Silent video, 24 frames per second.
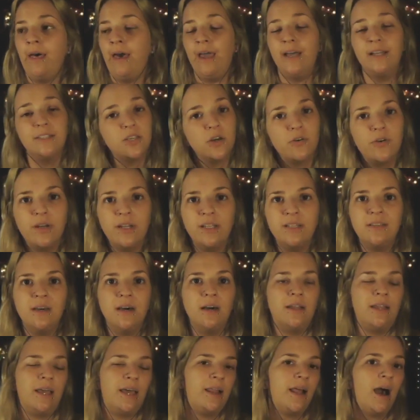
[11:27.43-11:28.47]
It's already
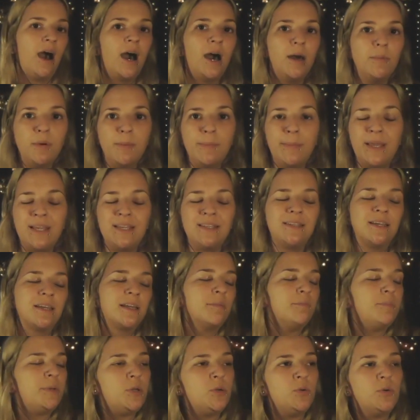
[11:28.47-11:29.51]
done. And I'm
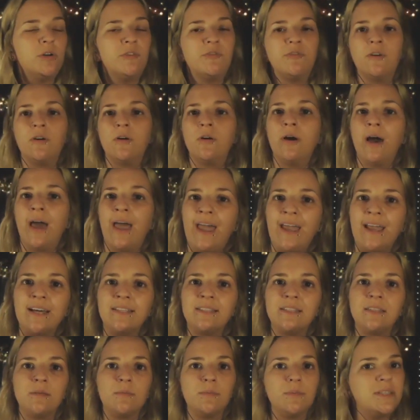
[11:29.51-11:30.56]
amazing, beautiful,
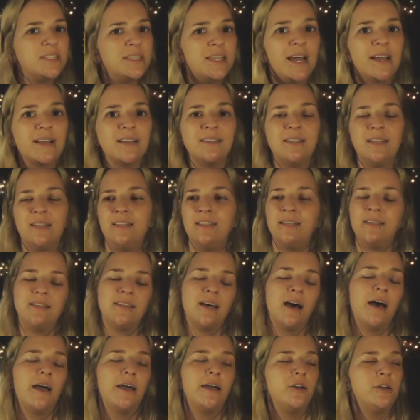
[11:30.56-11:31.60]
handsome, sexy,
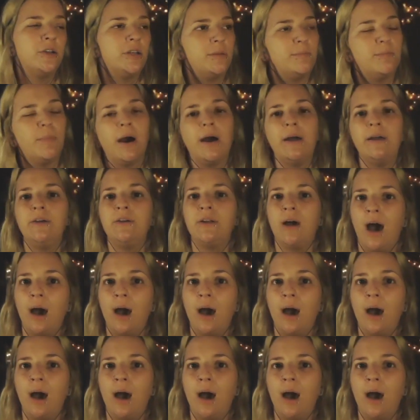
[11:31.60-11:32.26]
desired, admired.